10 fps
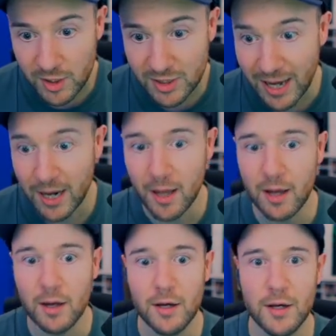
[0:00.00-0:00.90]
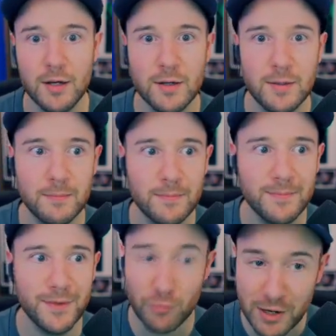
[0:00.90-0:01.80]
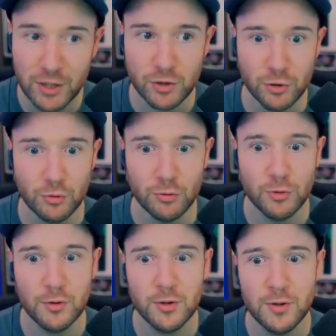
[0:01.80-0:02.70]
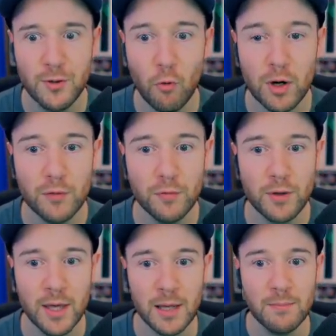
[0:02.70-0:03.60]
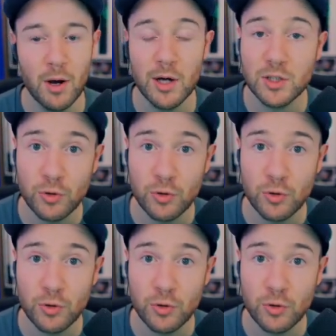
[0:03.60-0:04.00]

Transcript: Salah! 3-2. Wonderful game. High